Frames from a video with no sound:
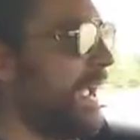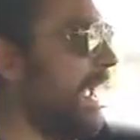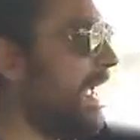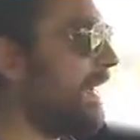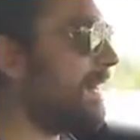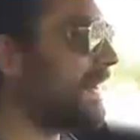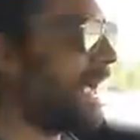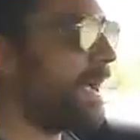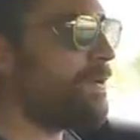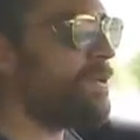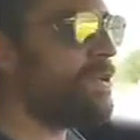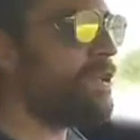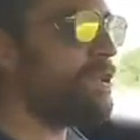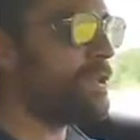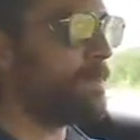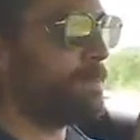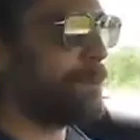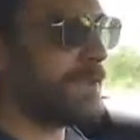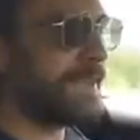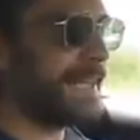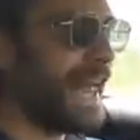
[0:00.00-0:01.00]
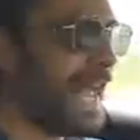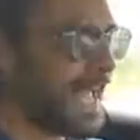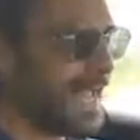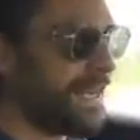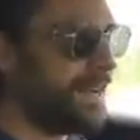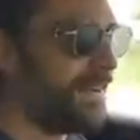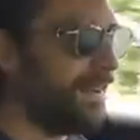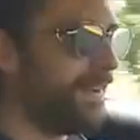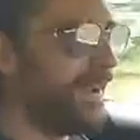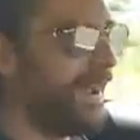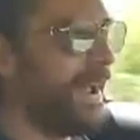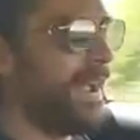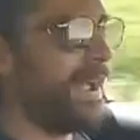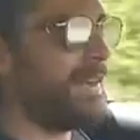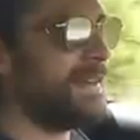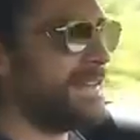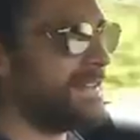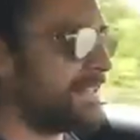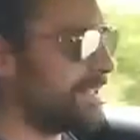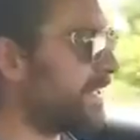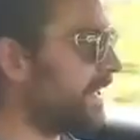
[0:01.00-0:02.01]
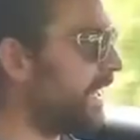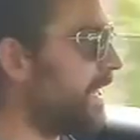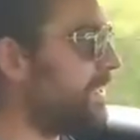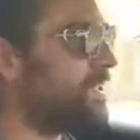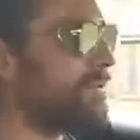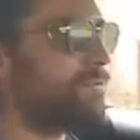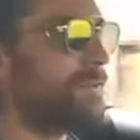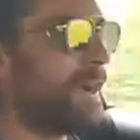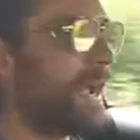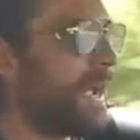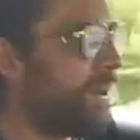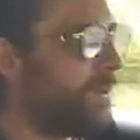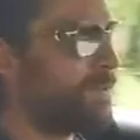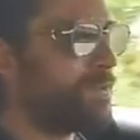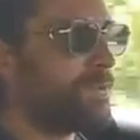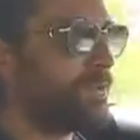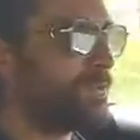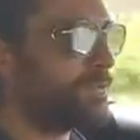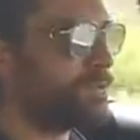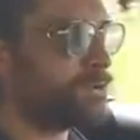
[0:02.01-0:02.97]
It allows you to play, and it slides around and